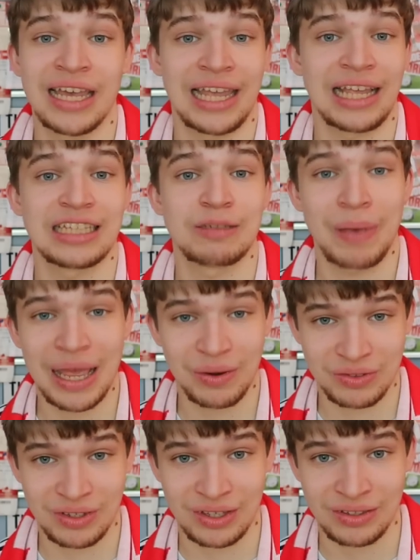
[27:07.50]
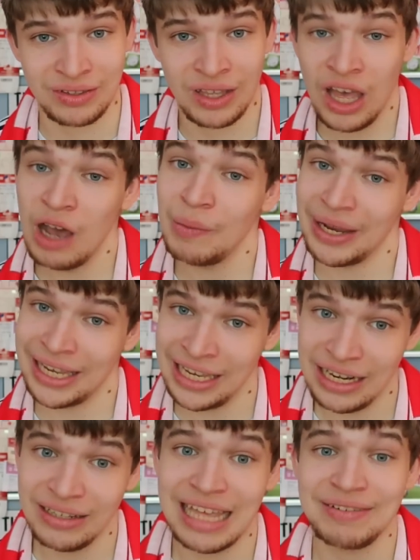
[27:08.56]
taking it to penalties. And when
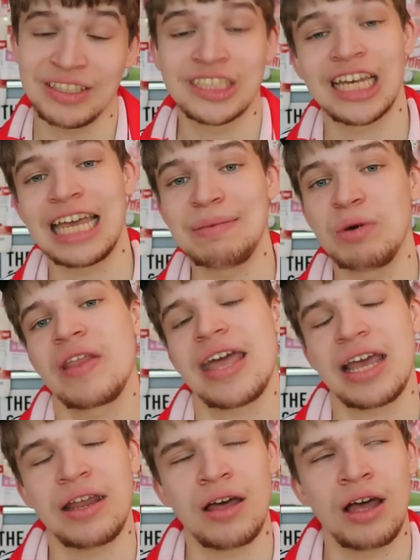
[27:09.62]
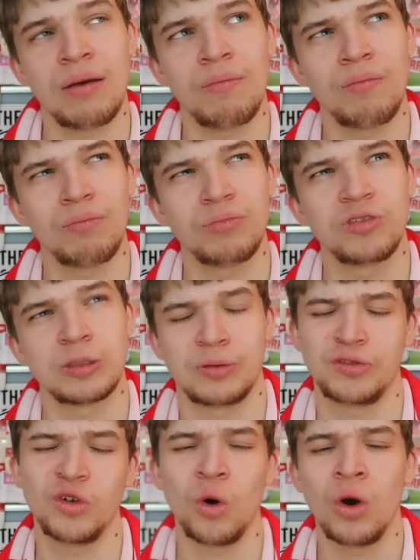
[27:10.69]
Keenan Davis came on just
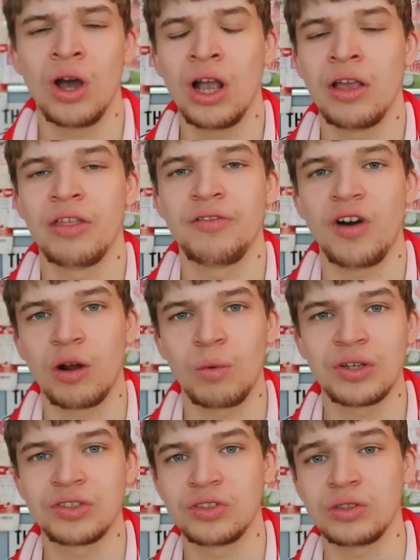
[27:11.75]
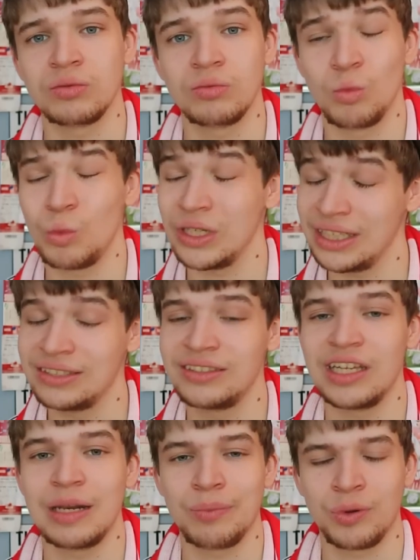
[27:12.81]
before the final whistle, we did
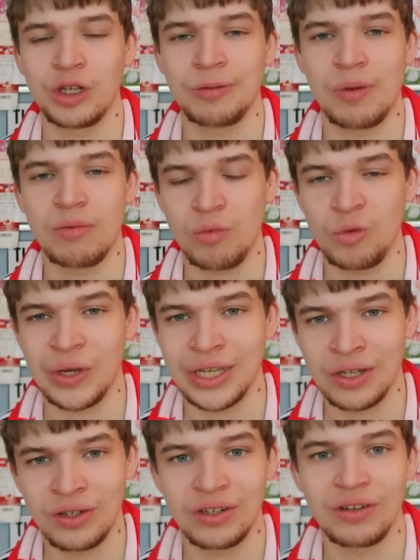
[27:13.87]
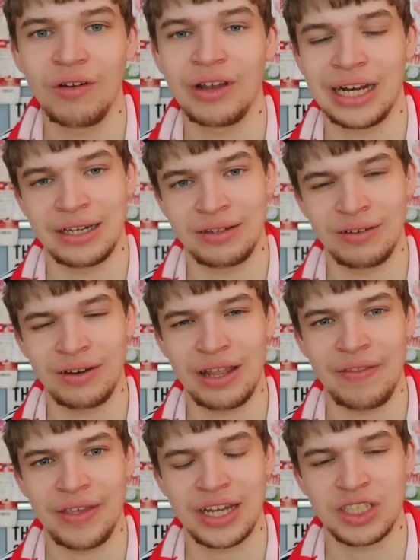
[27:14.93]
see an improvement, but we could not get it done
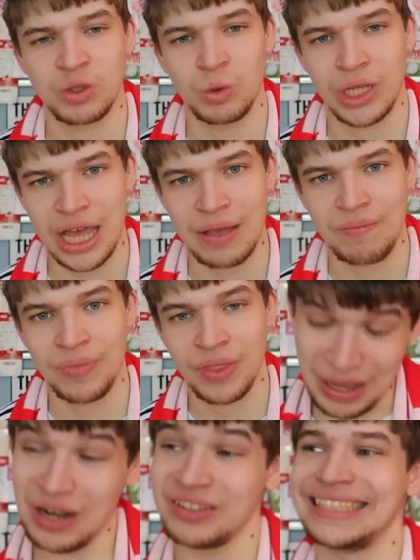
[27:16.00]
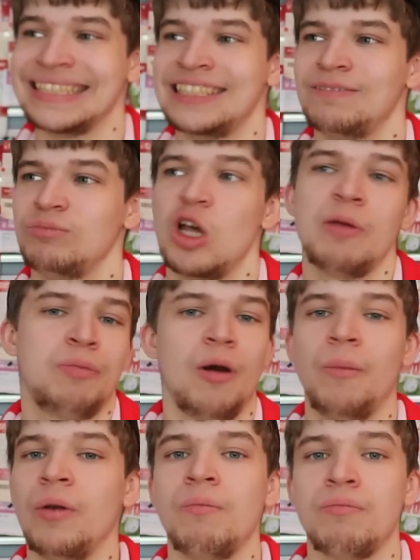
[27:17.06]
in the actual game. Penalties, no
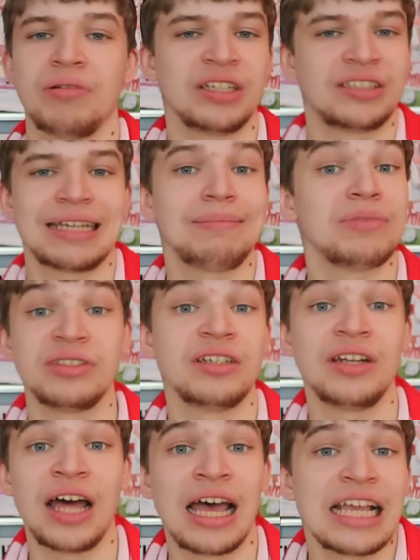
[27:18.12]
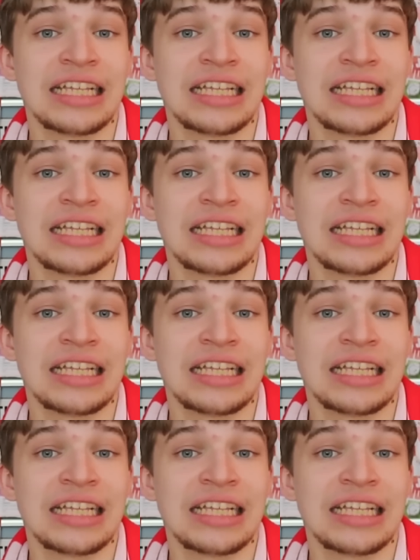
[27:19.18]
problem. Brice Samba's in there.